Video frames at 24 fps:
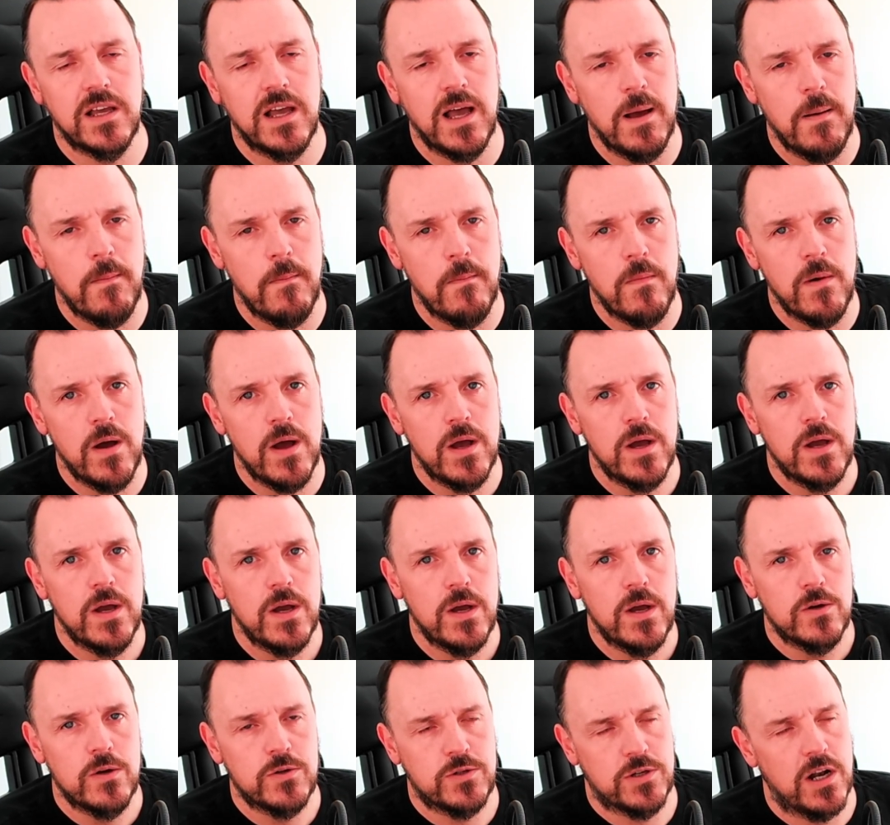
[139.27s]
Um,
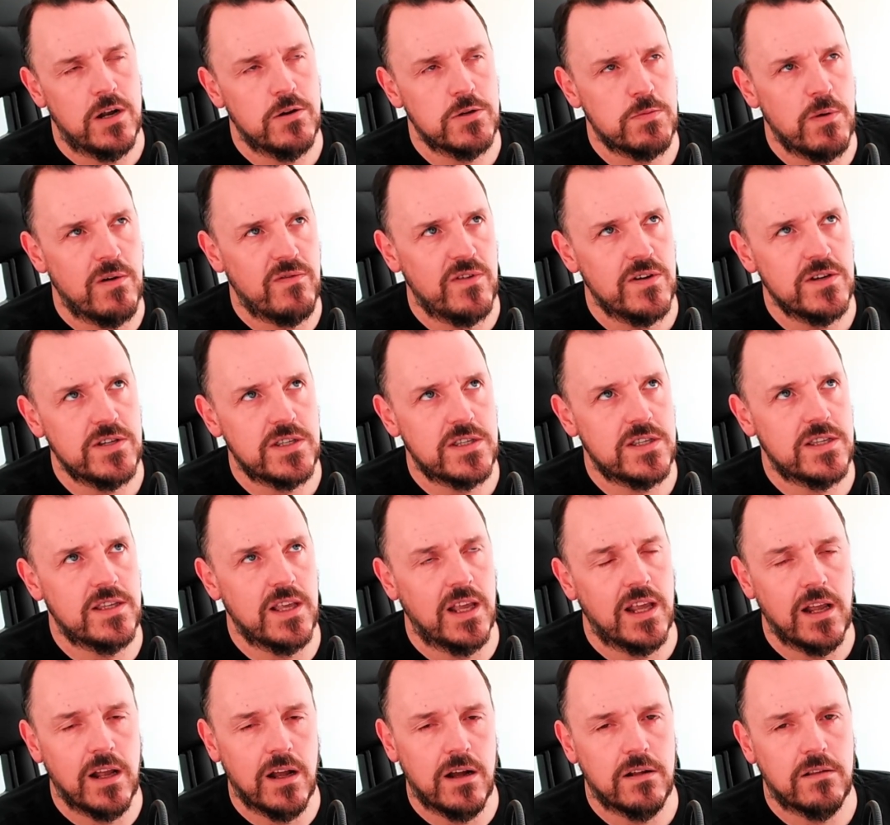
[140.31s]
so that was my first
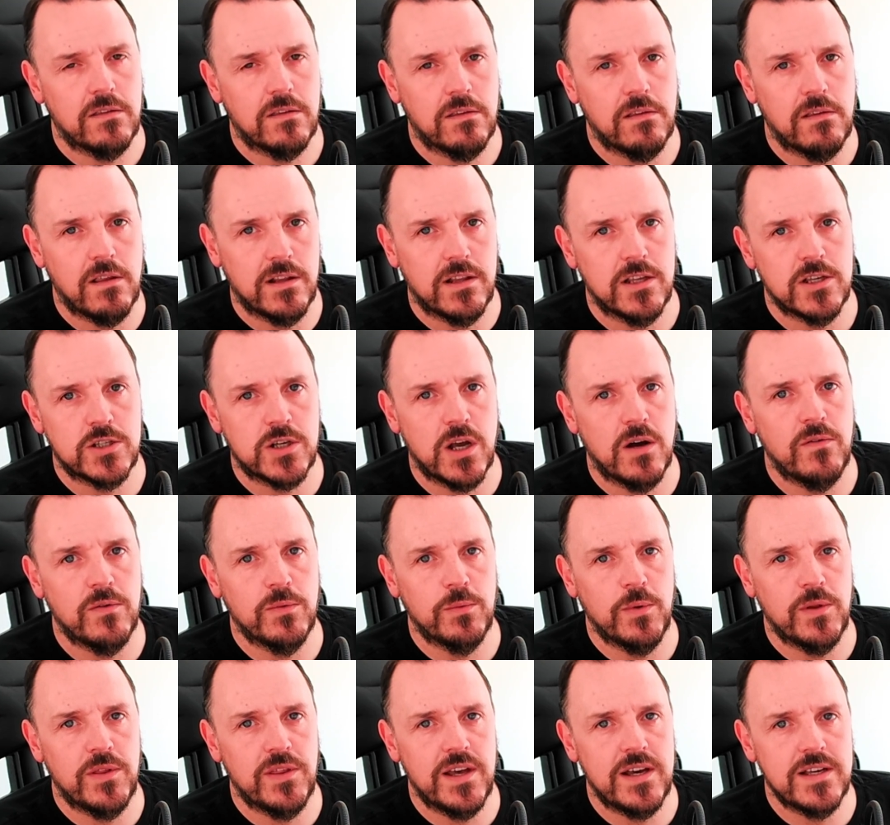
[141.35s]
thing I, I
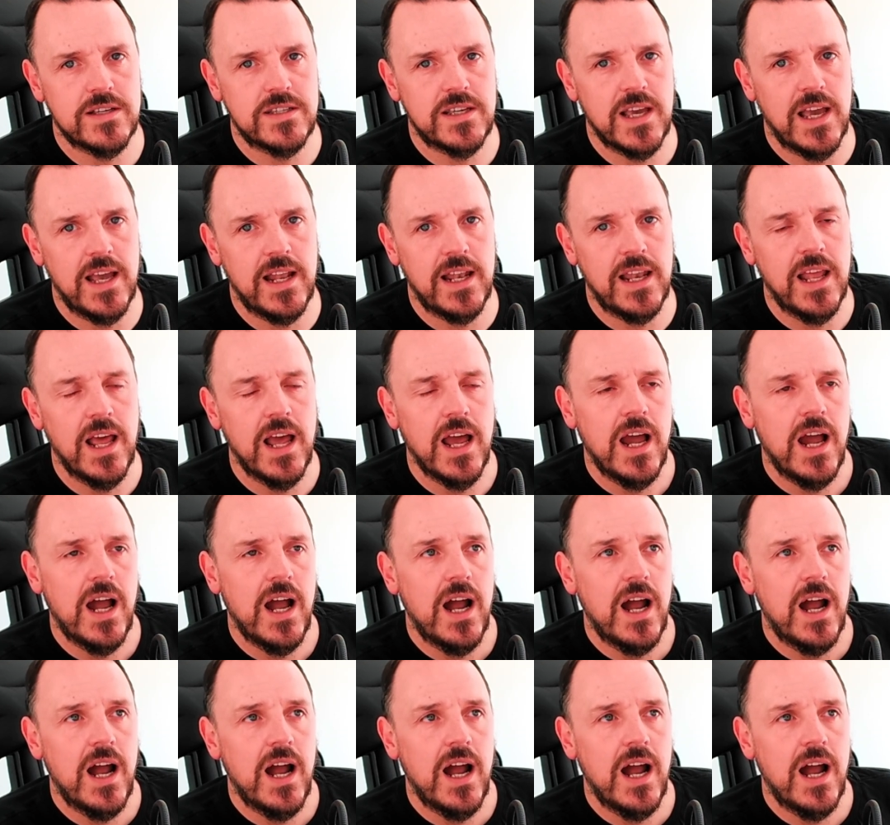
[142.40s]
discovered with that setting.